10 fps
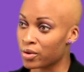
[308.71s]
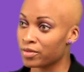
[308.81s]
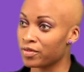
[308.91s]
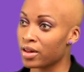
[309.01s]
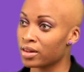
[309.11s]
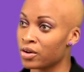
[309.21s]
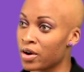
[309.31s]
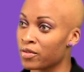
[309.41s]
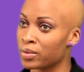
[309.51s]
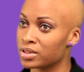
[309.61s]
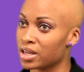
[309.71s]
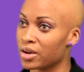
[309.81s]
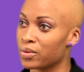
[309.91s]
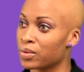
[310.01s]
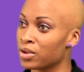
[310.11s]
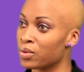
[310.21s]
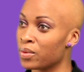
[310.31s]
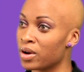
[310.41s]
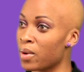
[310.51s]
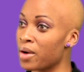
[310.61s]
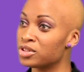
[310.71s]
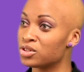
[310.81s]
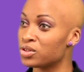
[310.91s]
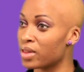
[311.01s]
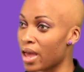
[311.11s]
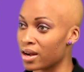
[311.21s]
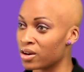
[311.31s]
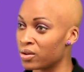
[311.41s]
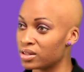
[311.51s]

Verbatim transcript: So it felt, you know, everyone's like, well, you know, what, why would you do that?